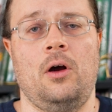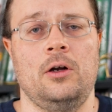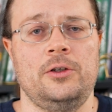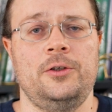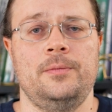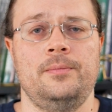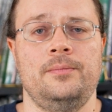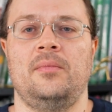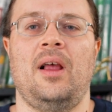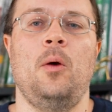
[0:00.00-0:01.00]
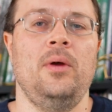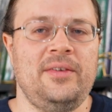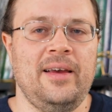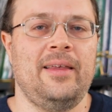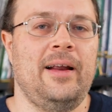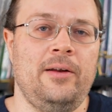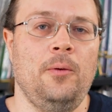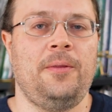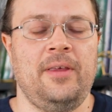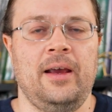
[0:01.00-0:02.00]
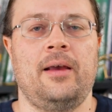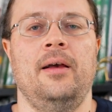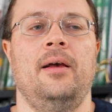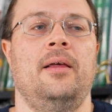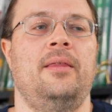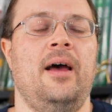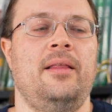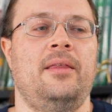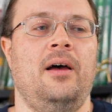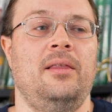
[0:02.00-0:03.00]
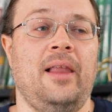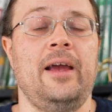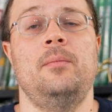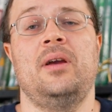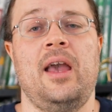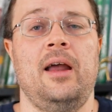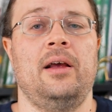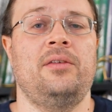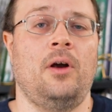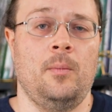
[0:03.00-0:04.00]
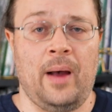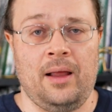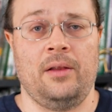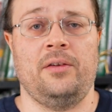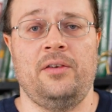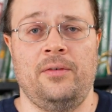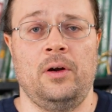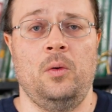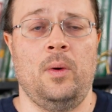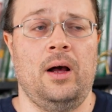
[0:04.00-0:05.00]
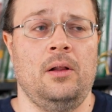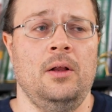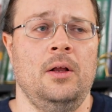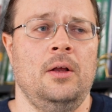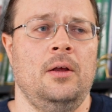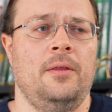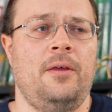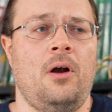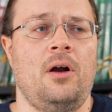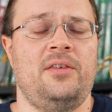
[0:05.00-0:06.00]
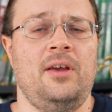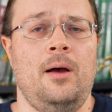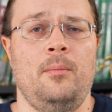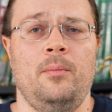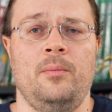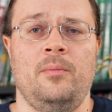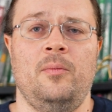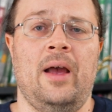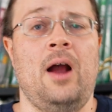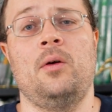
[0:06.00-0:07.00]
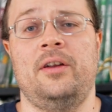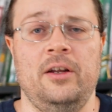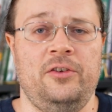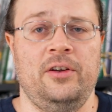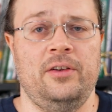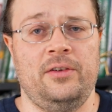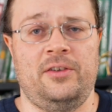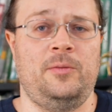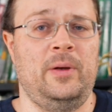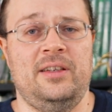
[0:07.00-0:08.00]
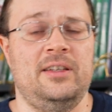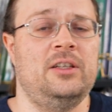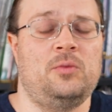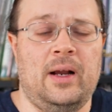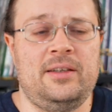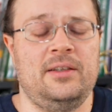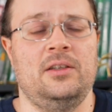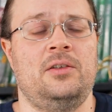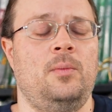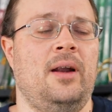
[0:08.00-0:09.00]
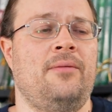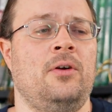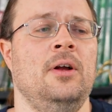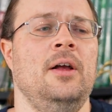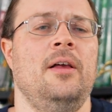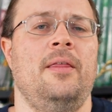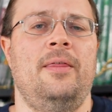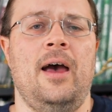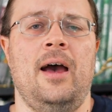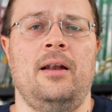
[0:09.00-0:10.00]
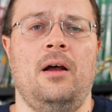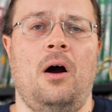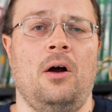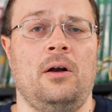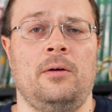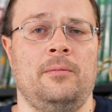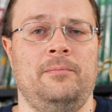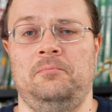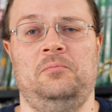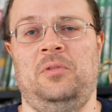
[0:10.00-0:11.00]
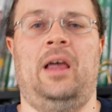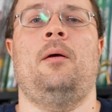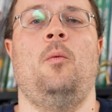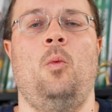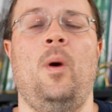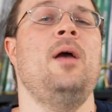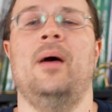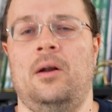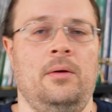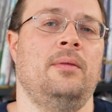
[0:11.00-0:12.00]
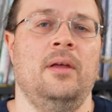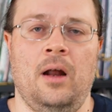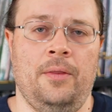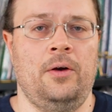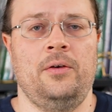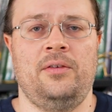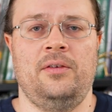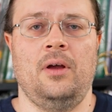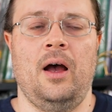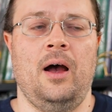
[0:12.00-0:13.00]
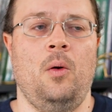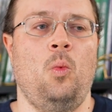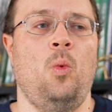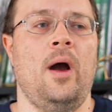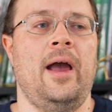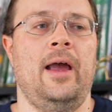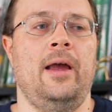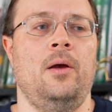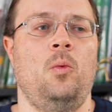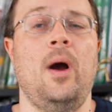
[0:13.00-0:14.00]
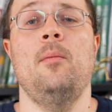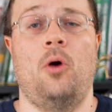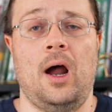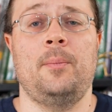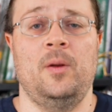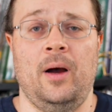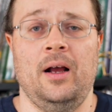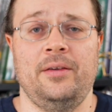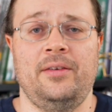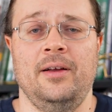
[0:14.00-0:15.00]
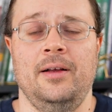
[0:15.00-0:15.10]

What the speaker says: large. I will say that I don't think that the light mechanics are balanced very well. There are some heritages, species, races, whatever, that are like way better than others, way more optimized.